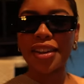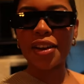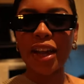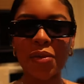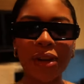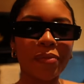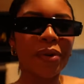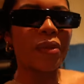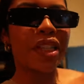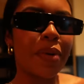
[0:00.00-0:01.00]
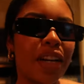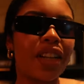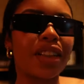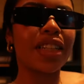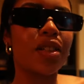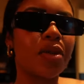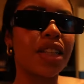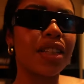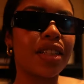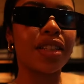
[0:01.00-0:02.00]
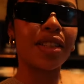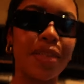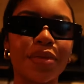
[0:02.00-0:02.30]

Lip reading: to say. Okay, wait, but what's better? These ones?